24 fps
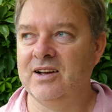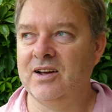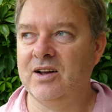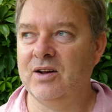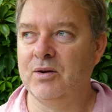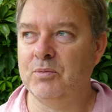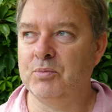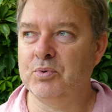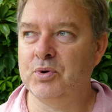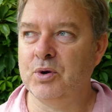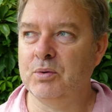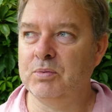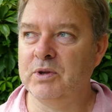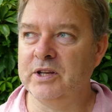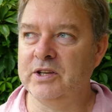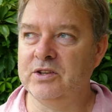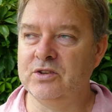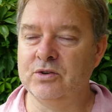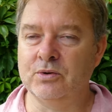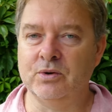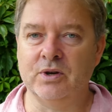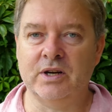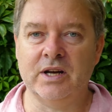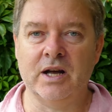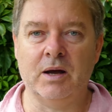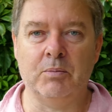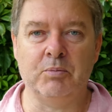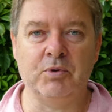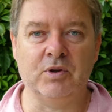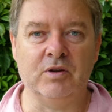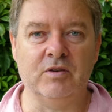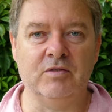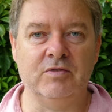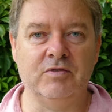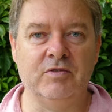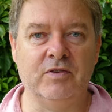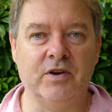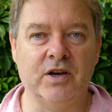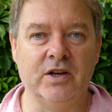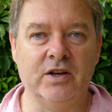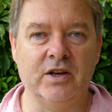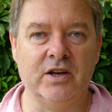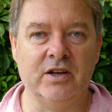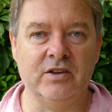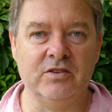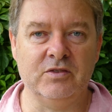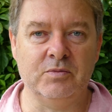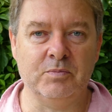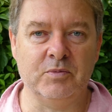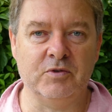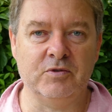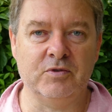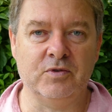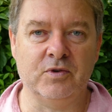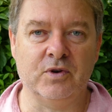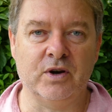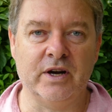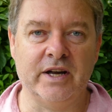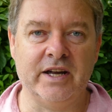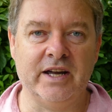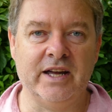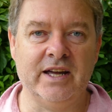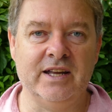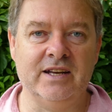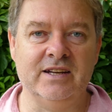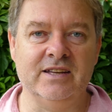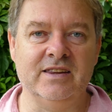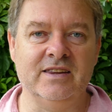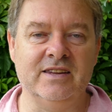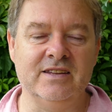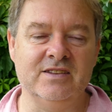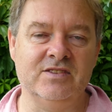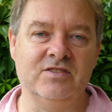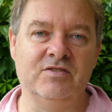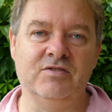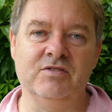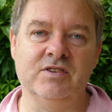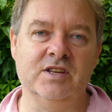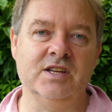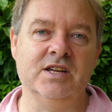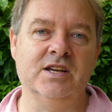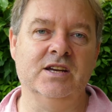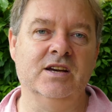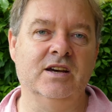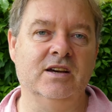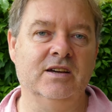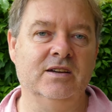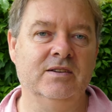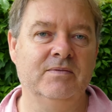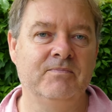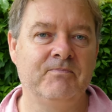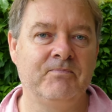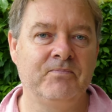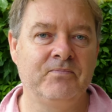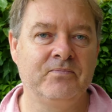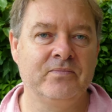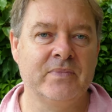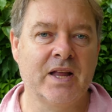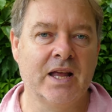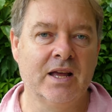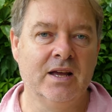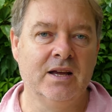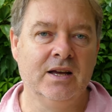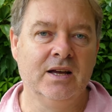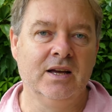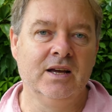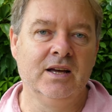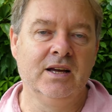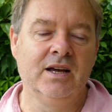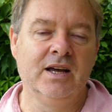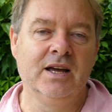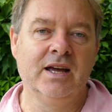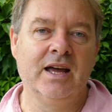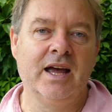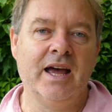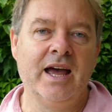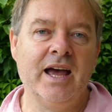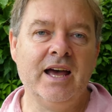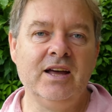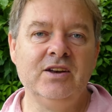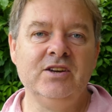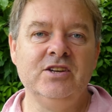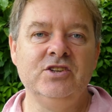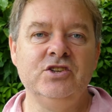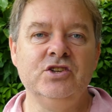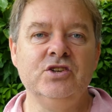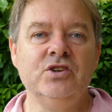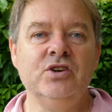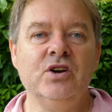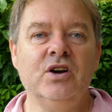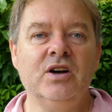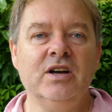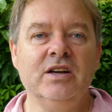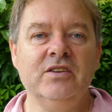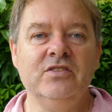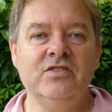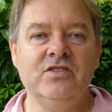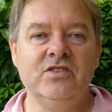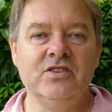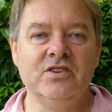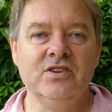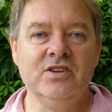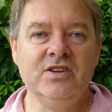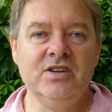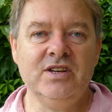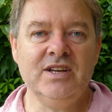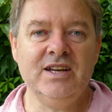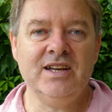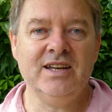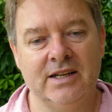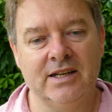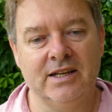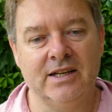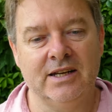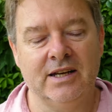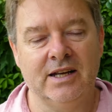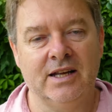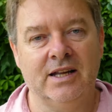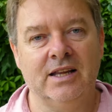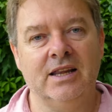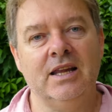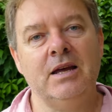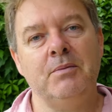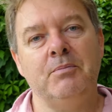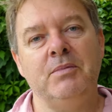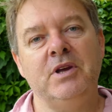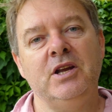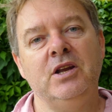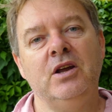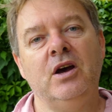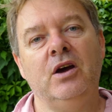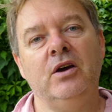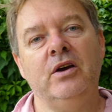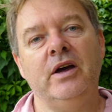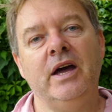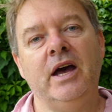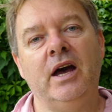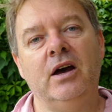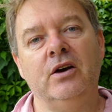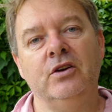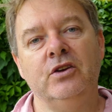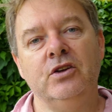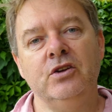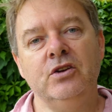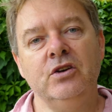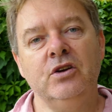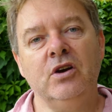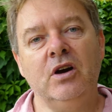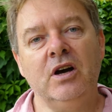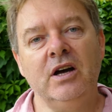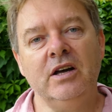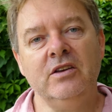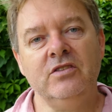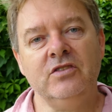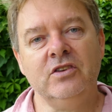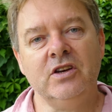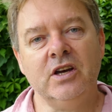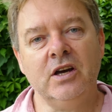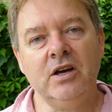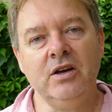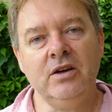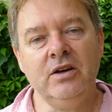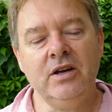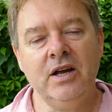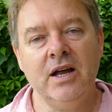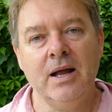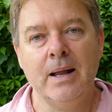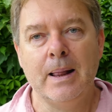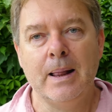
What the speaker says: I'll probably do a couple of photos before I edit this video. How did you guys do? Let me know how you guys go.